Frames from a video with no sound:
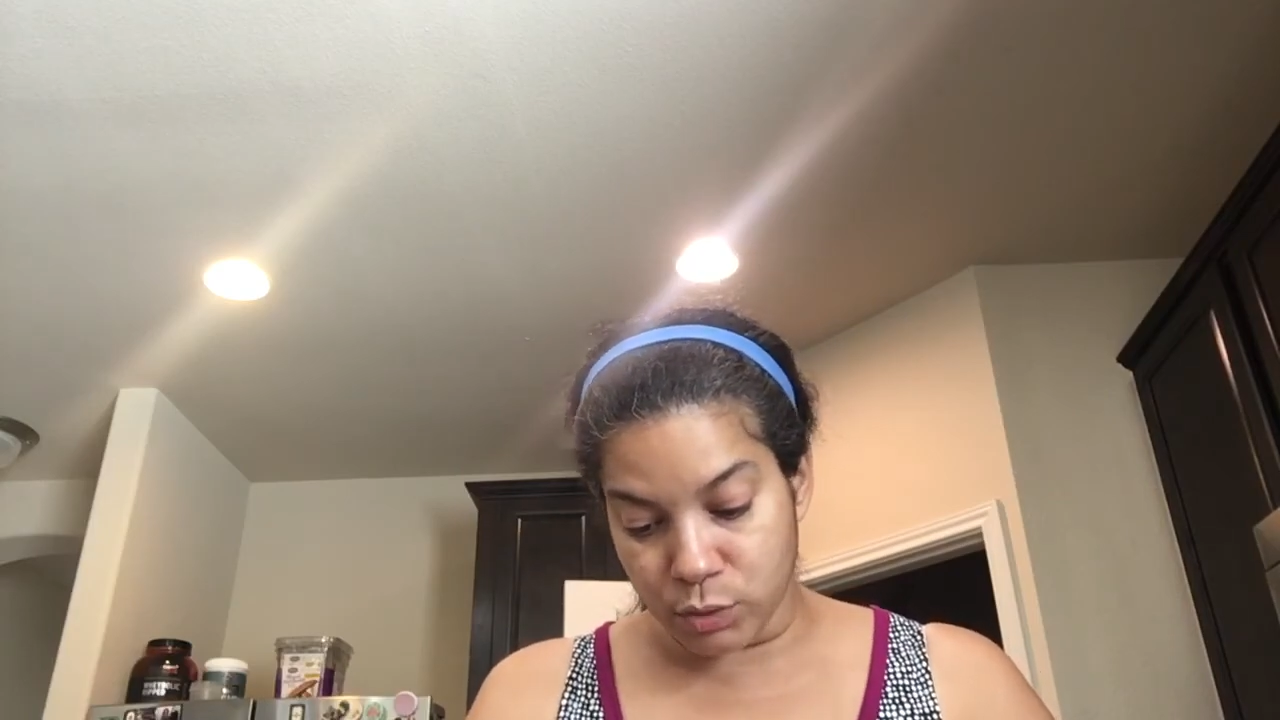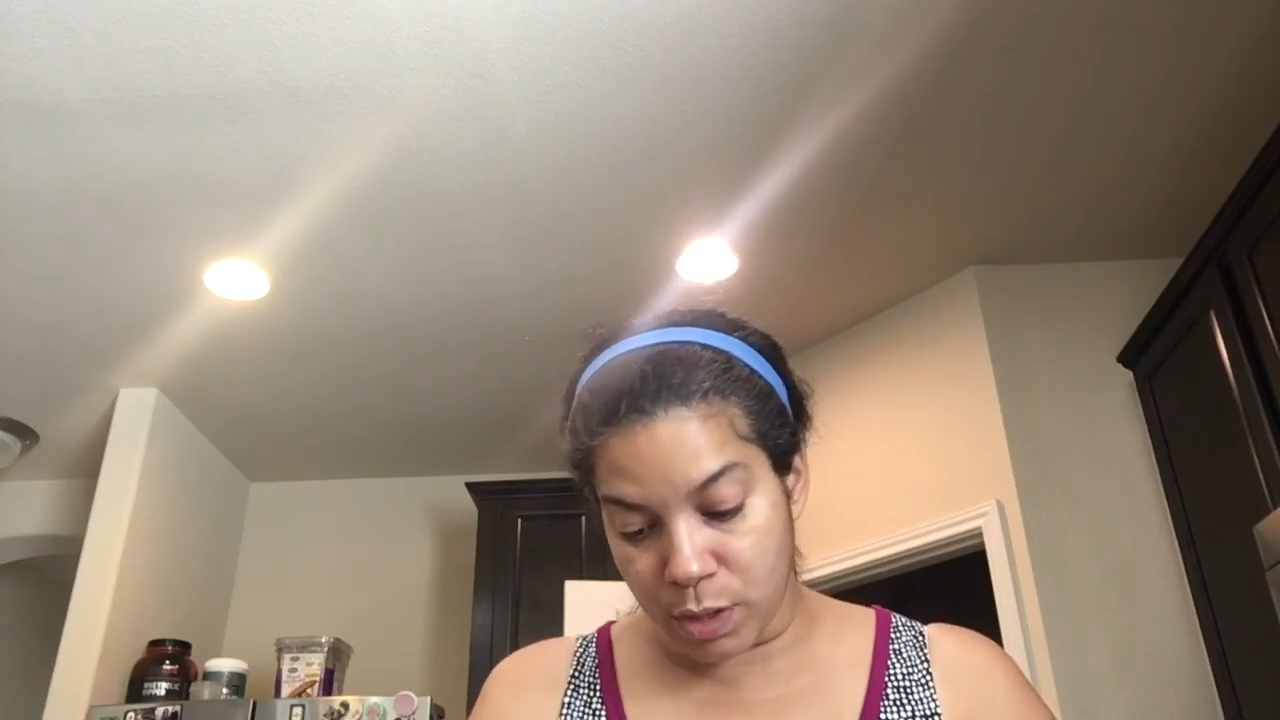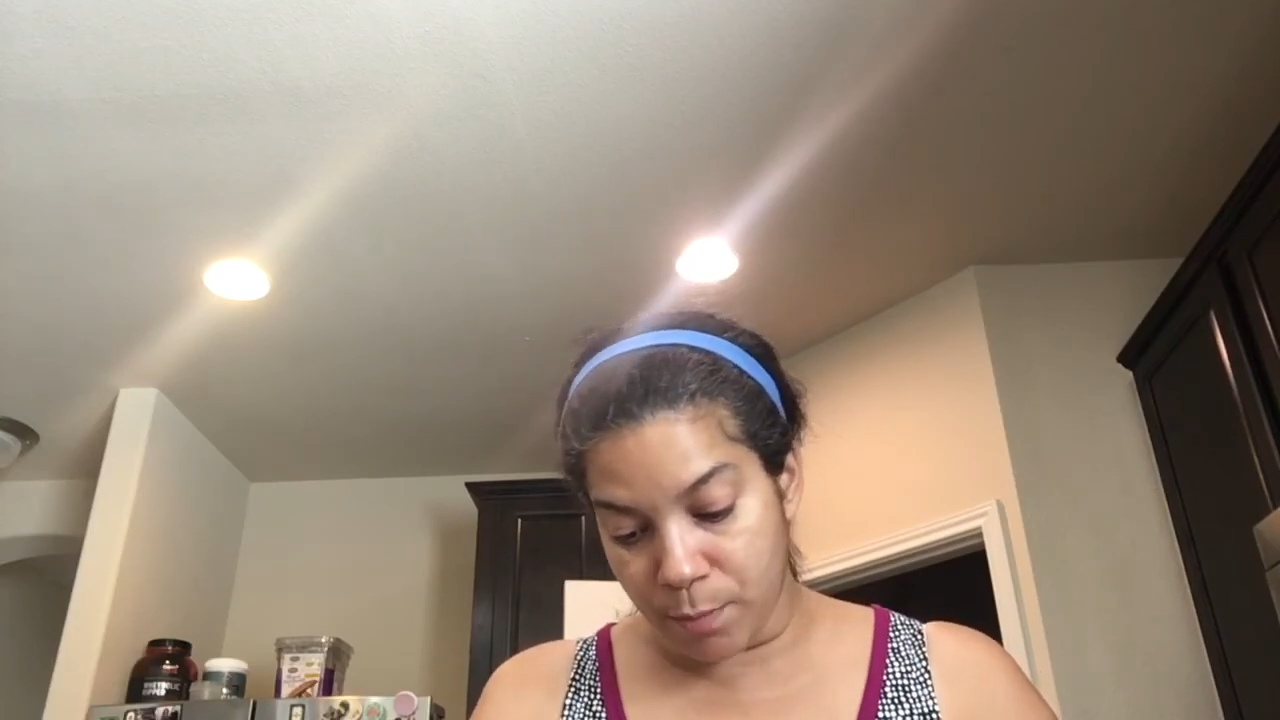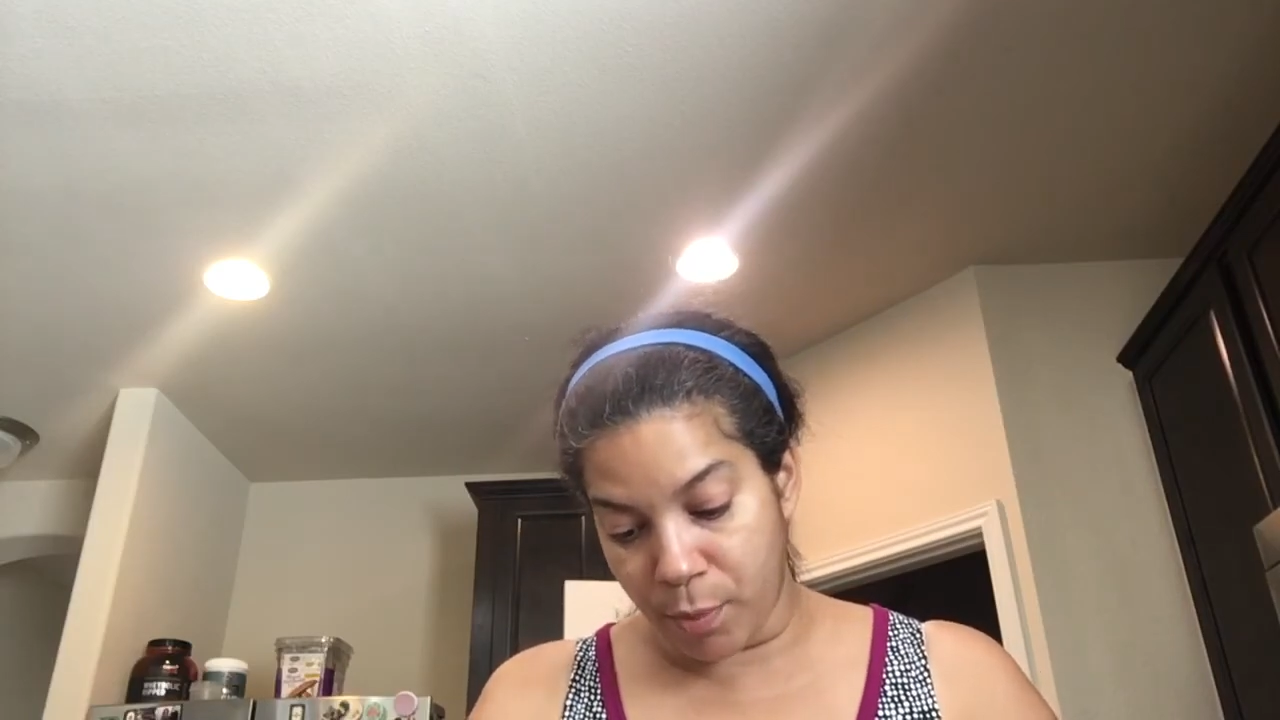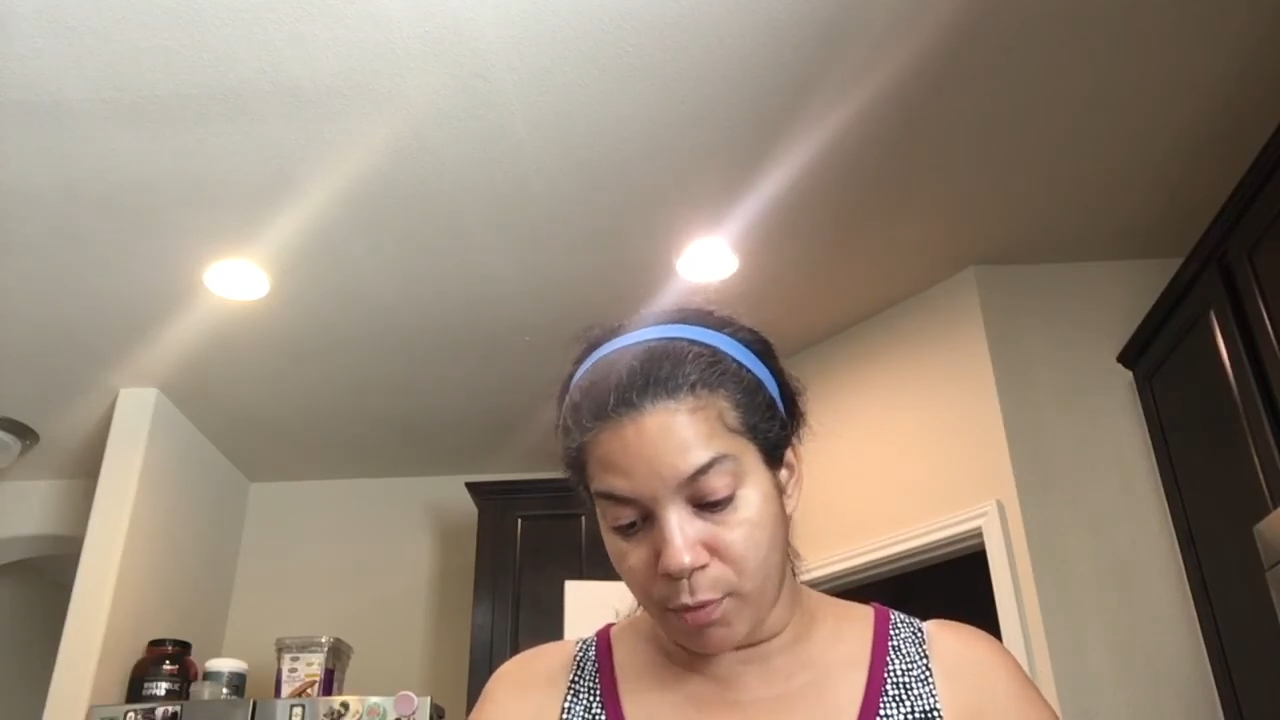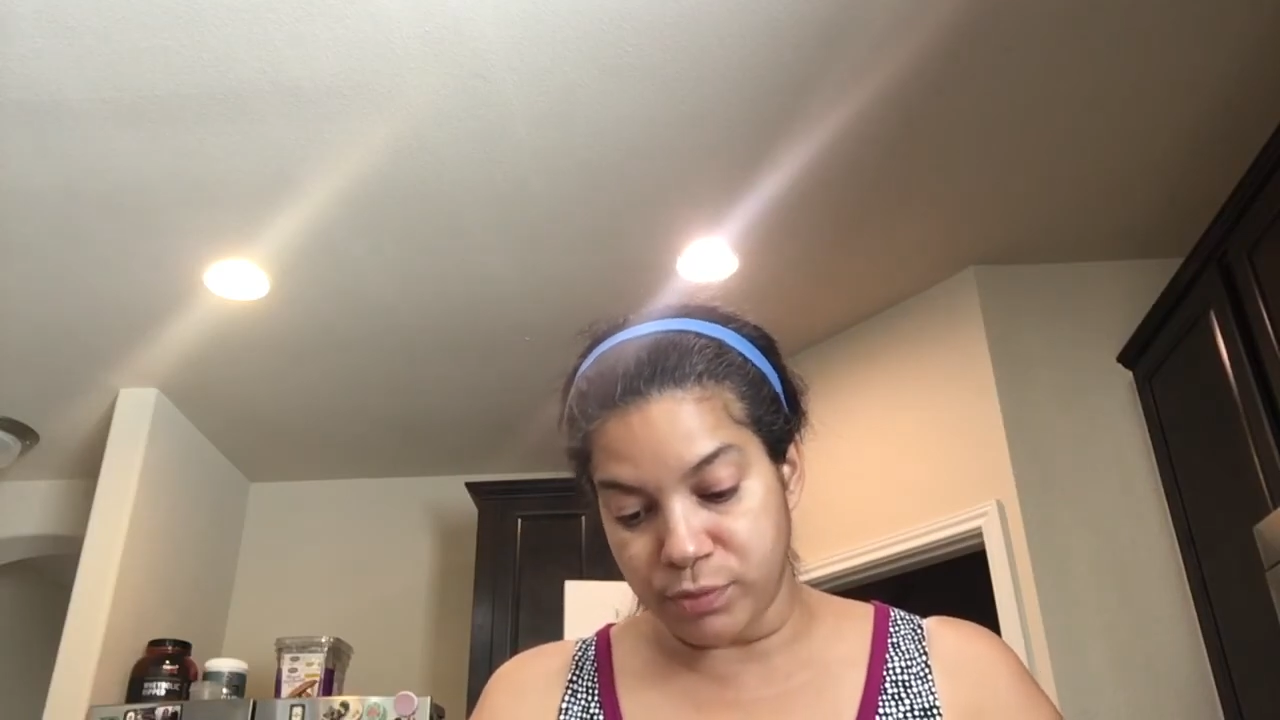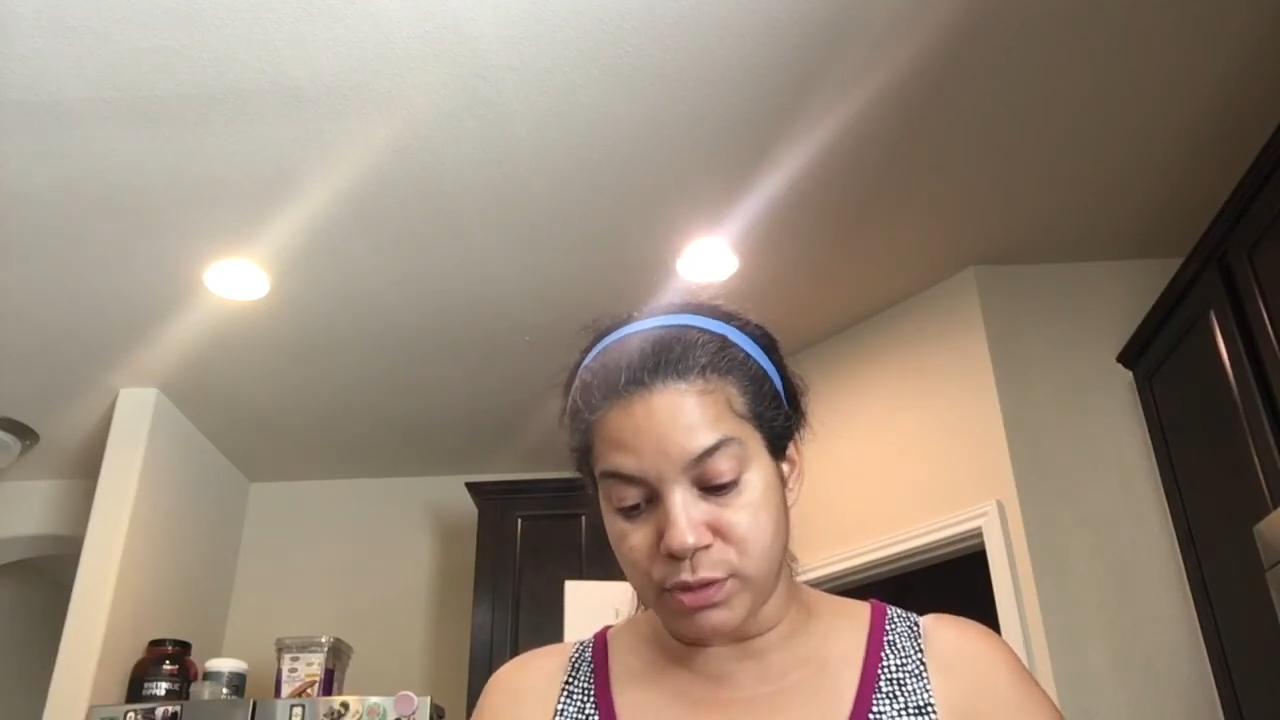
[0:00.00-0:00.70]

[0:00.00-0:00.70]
them both